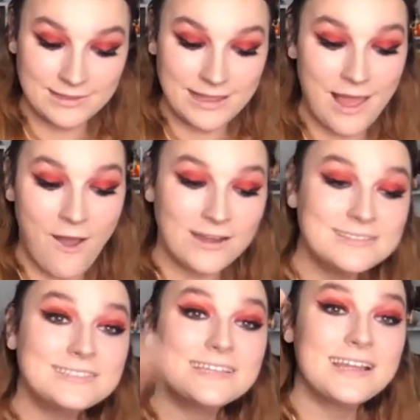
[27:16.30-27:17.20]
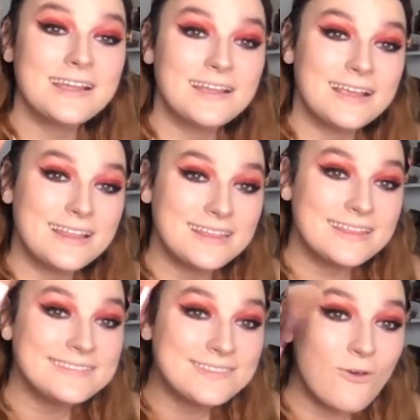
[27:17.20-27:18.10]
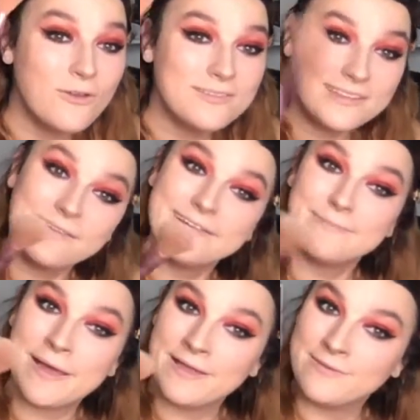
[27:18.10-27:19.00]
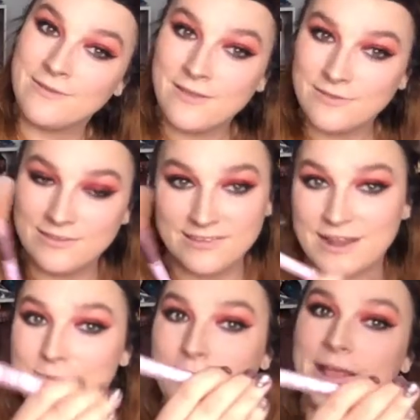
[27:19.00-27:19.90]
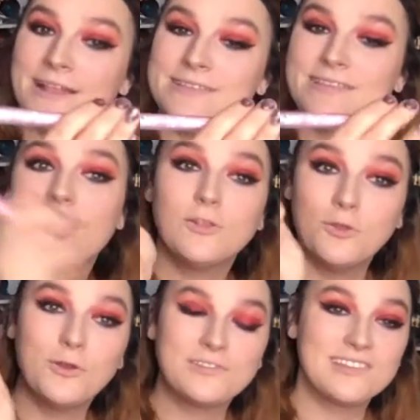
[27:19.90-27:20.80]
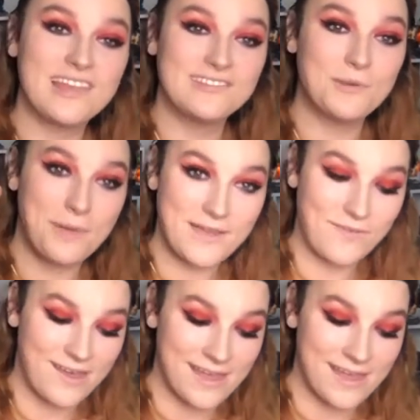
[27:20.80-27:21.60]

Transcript: honestly, this whole series by designer brands looks like Zoeva,